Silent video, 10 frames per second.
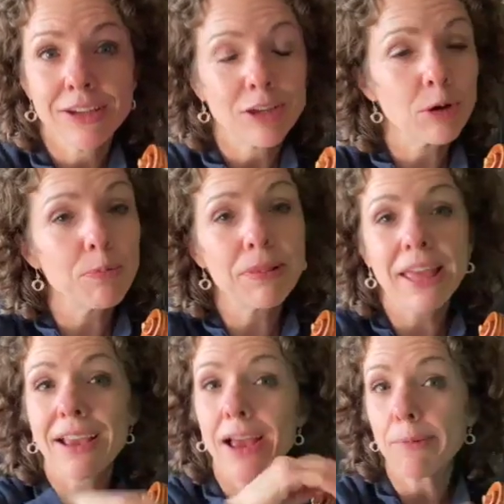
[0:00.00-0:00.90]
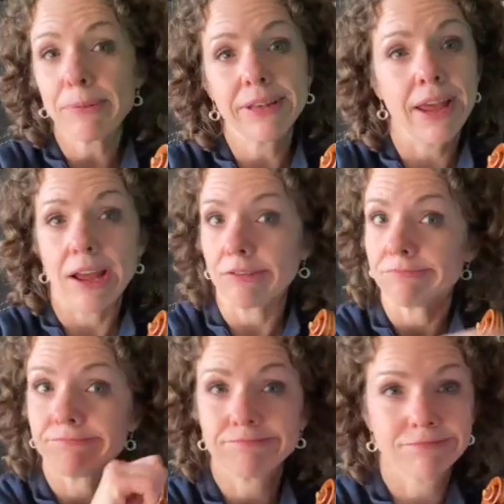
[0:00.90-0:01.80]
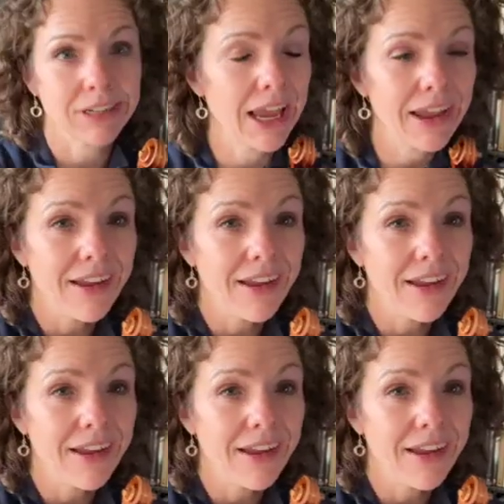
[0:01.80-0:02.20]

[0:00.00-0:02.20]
you're playing up and down, okay?